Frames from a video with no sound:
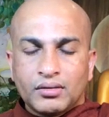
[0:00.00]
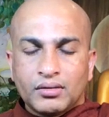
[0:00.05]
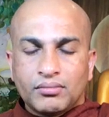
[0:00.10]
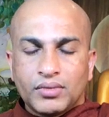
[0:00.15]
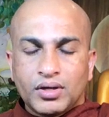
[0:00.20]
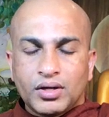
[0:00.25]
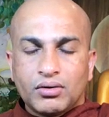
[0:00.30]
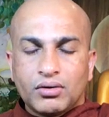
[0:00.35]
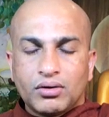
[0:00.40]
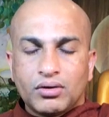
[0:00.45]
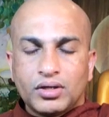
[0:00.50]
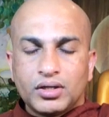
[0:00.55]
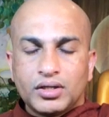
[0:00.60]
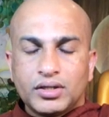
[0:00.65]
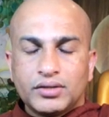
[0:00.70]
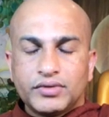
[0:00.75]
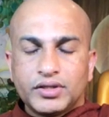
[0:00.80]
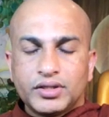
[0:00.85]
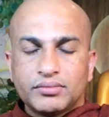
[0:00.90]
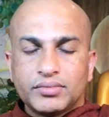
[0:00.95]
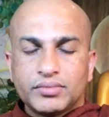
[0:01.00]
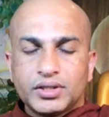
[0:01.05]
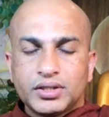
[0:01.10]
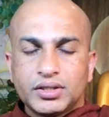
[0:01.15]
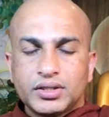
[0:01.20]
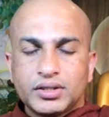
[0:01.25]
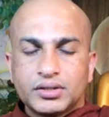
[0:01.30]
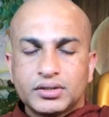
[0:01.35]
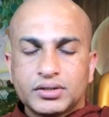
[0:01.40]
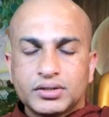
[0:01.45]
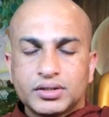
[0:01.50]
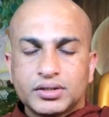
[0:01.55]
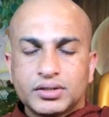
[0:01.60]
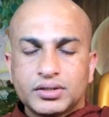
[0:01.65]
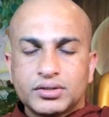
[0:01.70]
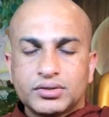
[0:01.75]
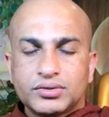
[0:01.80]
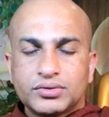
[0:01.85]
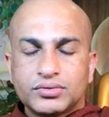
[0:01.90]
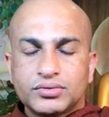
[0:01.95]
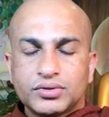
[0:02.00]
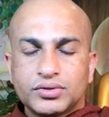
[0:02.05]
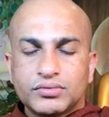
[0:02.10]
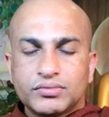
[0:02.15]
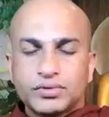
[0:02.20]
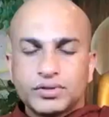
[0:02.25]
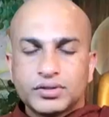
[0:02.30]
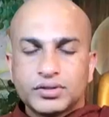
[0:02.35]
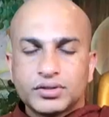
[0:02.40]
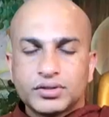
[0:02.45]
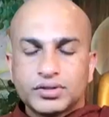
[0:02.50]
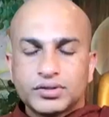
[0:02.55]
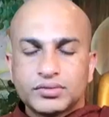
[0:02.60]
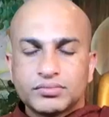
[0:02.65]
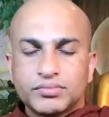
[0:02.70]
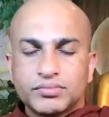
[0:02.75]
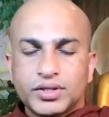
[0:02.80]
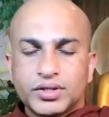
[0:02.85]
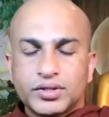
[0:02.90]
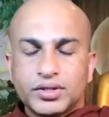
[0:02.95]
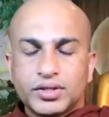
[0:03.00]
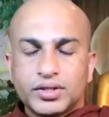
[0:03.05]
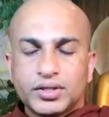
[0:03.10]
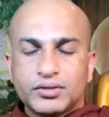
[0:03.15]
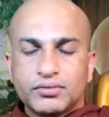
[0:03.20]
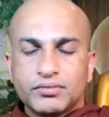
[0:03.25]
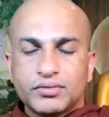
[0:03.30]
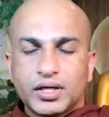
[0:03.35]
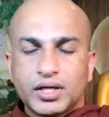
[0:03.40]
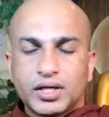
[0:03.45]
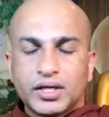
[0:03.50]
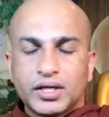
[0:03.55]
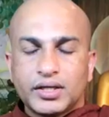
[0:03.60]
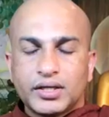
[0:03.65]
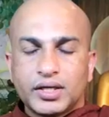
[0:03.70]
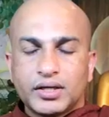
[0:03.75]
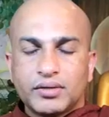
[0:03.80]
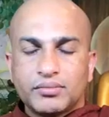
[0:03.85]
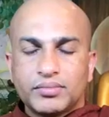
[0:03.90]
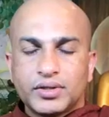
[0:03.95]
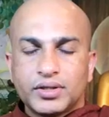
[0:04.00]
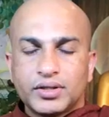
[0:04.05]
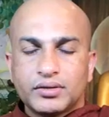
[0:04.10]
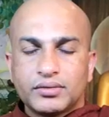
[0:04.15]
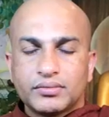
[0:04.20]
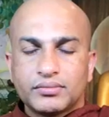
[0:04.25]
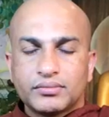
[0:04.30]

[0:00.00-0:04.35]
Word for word: May all living beings in this universe be well and happy.